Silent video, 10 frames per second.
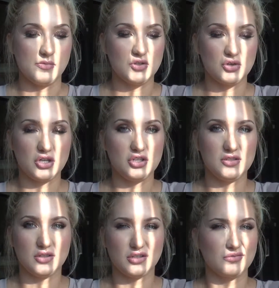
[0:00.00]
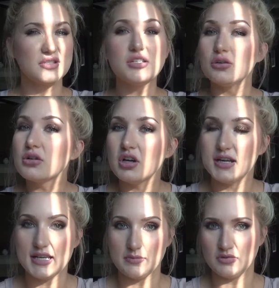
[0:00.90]
stretches are still
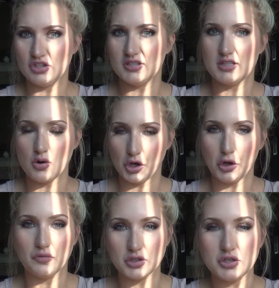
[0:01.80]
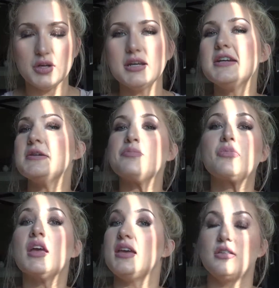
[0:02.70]
good, just don't overdo it.
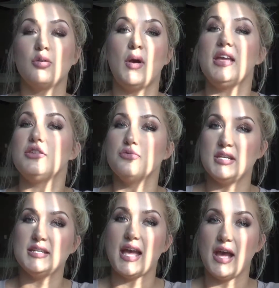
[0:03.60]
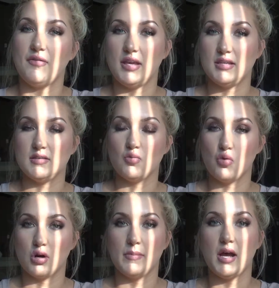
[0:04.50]
Either way, you need to have a
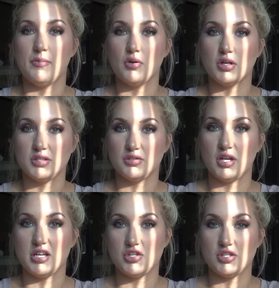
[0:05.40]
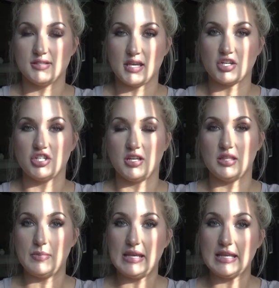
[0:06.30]
warm-up or a stretch section at
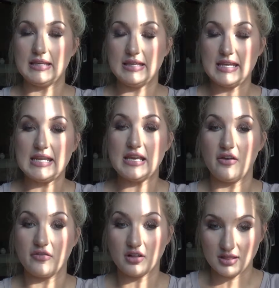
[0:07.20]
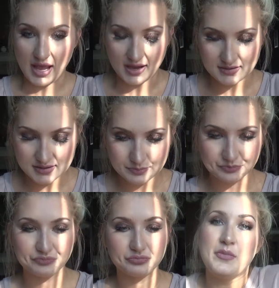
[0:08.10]
the beginning of class.
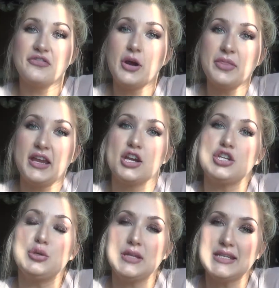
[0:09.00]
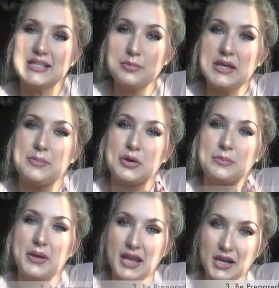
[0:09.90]
From there, you need to be
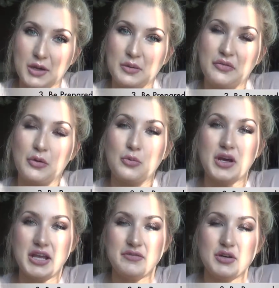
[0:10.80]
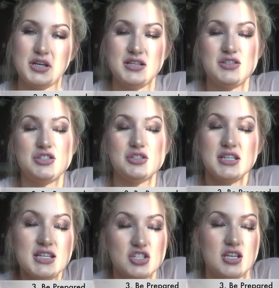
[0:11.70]
prepared for whatever it is you're
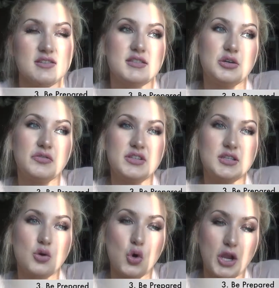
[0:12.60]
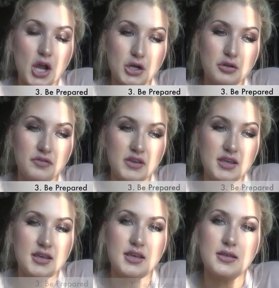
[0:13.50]
teaching. So if it's a
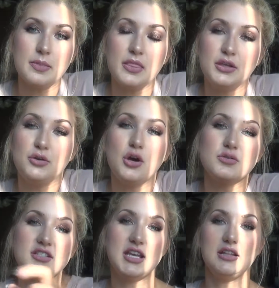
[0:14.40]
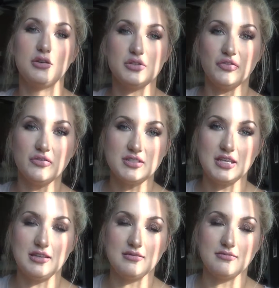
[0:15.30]
choreography, you don't take those
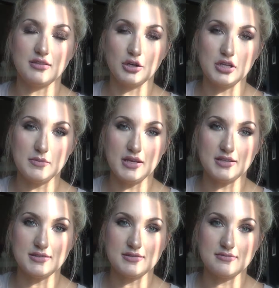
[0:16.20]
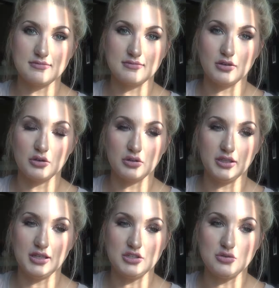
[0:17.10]
15, 30 minutes
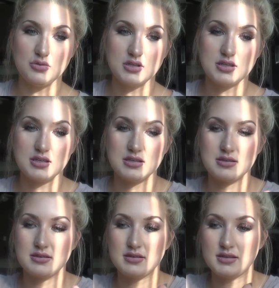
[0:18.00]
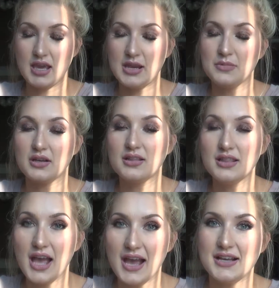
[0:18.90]
early that you came to
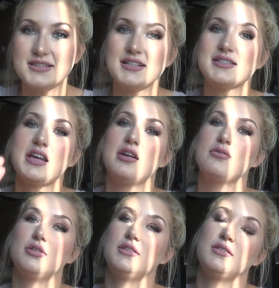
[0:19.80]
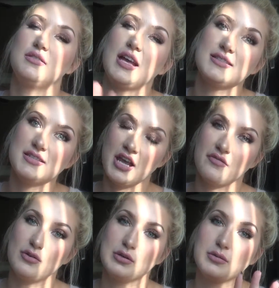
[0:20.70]
class. That's
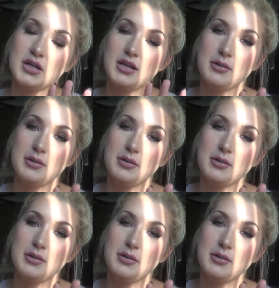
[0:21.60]
not for